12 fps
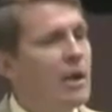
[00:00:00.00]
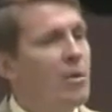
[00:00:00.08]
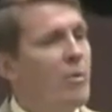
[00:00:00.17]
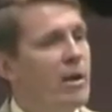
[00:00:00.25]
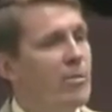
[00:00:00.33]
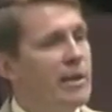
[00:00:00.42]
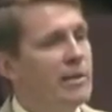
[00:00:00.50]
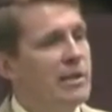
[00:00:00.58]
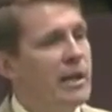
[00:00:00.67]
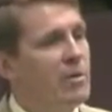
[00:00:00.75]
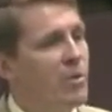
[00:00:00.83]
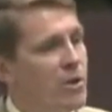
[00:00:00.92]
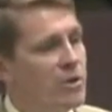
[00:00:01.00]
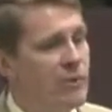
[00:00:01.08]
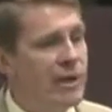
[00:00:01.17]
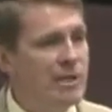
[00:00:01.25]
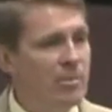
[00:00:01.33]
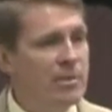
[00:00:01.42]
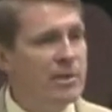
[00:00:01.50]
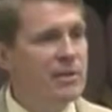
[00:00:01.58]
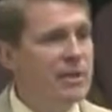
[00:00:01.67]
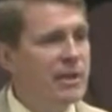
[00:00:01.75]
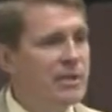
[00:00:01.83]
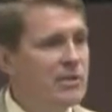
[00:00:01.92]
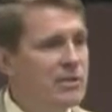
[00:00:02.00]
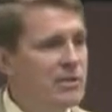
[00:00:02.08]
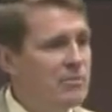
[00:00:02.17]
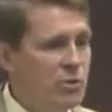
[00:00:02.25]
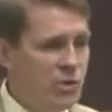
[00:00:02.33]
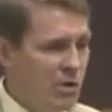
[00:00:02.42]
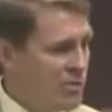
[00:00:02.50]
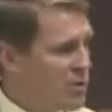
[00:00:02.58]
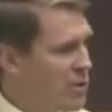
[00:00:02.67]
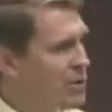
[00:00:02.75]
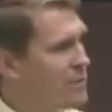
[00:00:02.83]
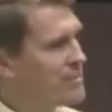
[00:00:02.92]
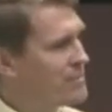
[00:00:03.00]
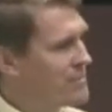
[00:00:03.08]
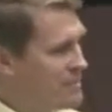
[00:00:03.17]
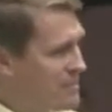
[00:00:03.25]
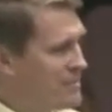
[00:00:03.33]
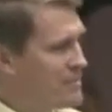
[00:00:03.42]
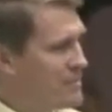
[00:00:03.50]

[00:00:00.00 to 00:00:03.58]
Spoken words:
Hey, why don't we extend abortion rights up until the kid's 2 years old?